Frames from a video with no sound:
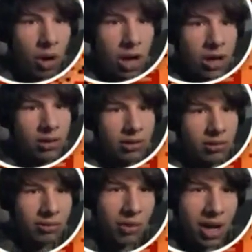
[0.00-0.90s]
What?
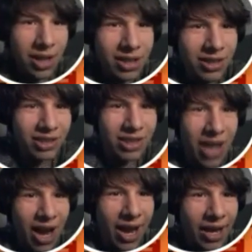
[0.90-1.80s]
What is this
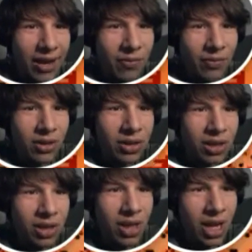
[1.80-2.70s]
guy?
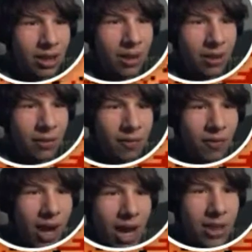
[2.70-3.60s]
He has a
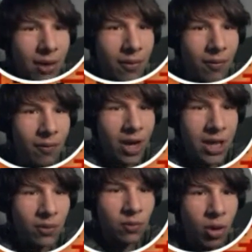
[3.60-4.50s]
has a
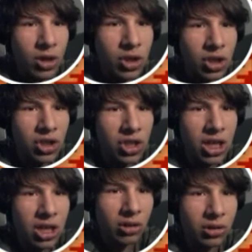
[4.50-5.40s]
face for a
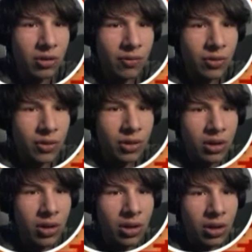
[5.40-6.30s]
shield.
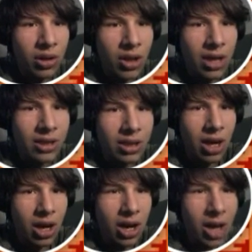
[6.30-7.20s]
That's
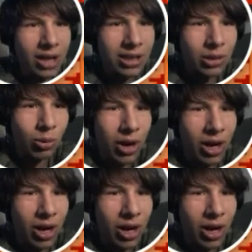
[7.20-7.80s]
uh that's